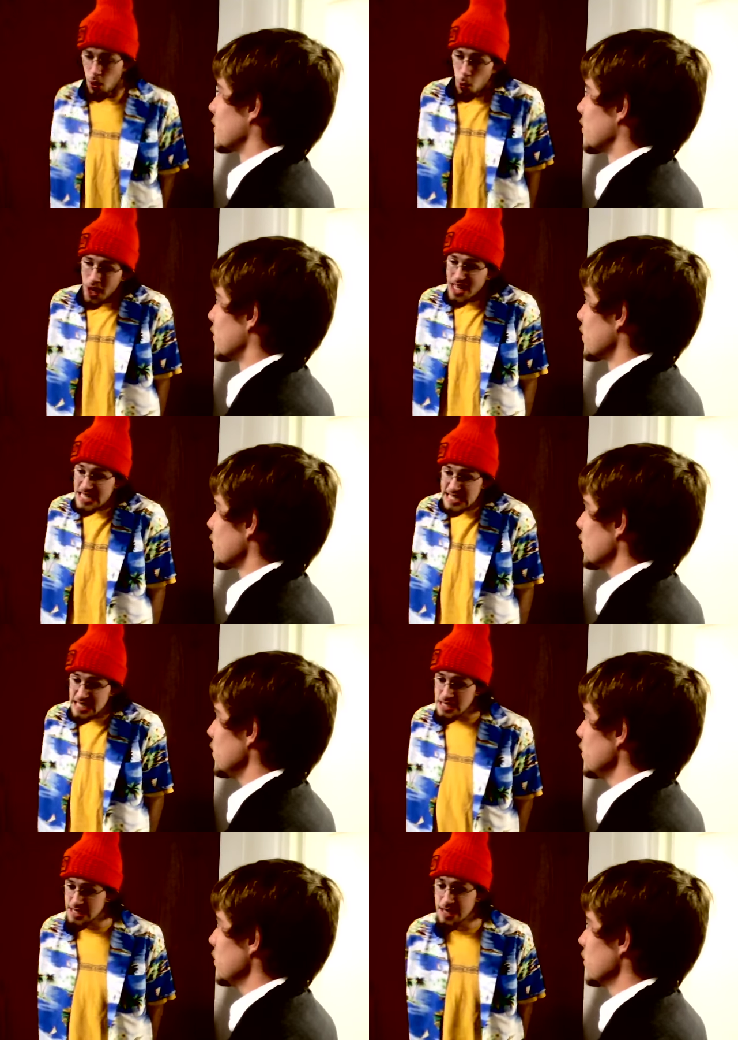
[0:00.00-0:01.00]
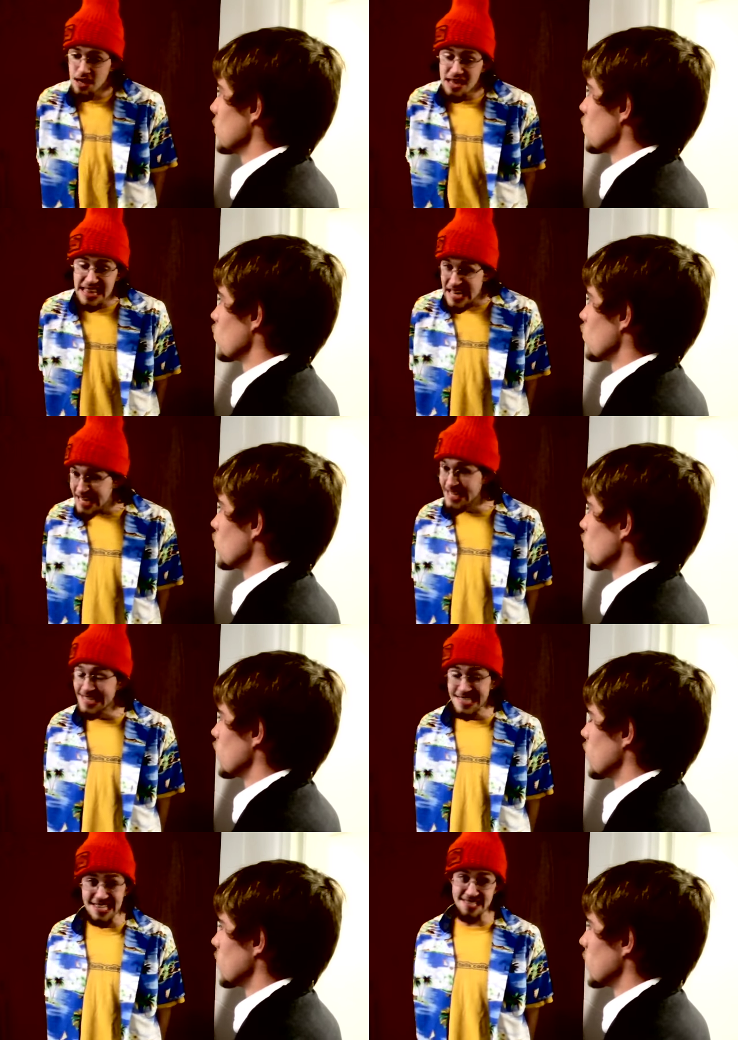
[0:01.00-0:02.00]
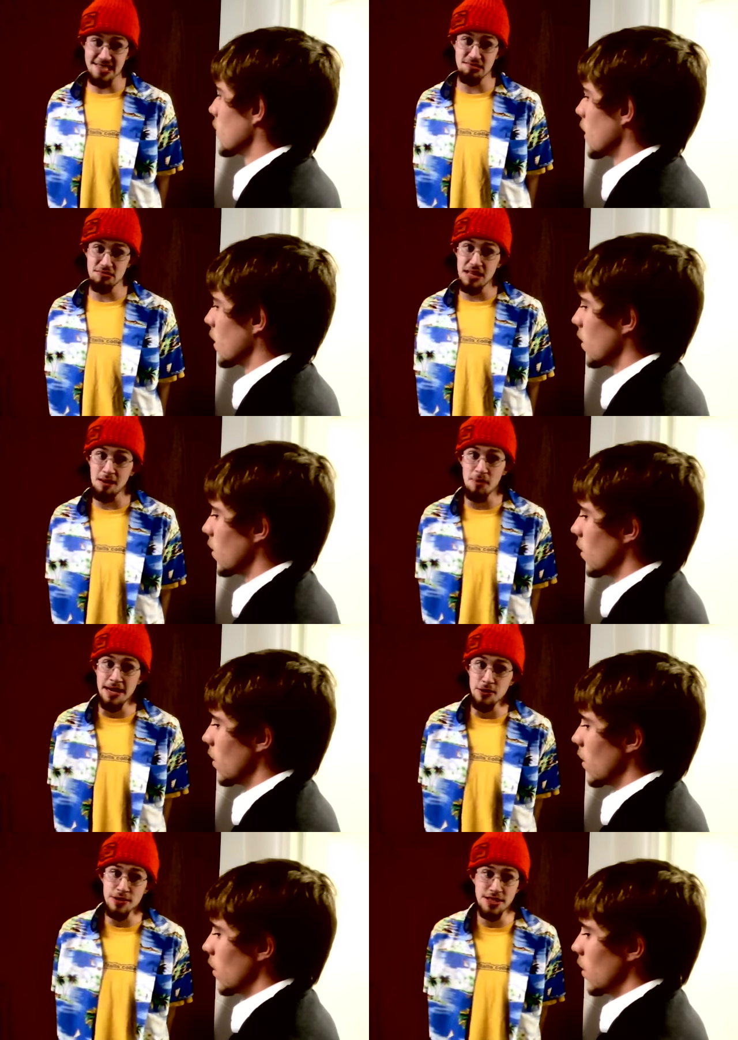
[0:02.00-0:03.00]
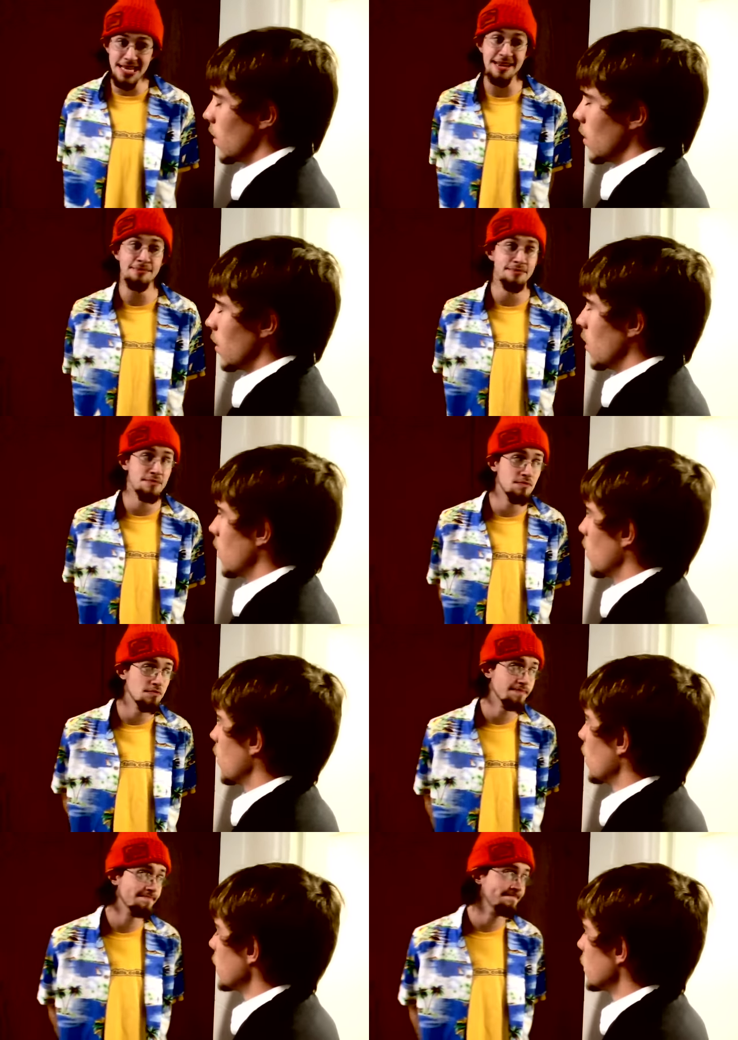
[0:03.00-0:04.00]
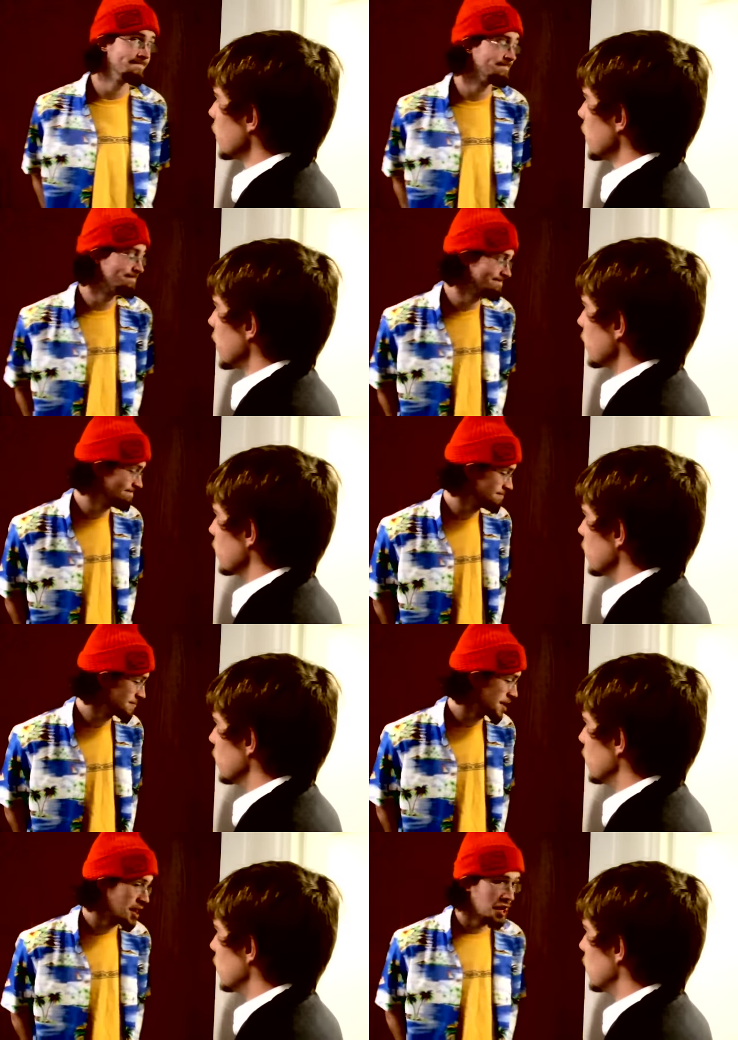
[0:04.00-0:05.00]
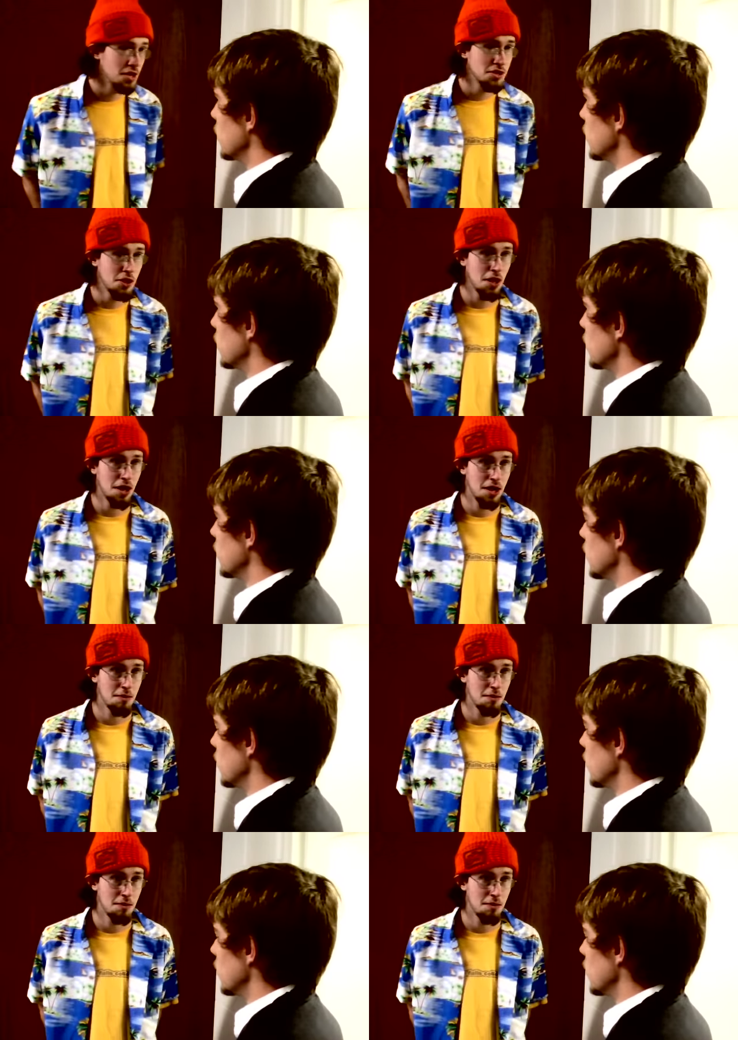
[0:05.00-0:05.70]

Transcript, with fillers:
Speaker 1: Well, you see, the thing is, that's not my real name. Oh, uh, what's your real name? John.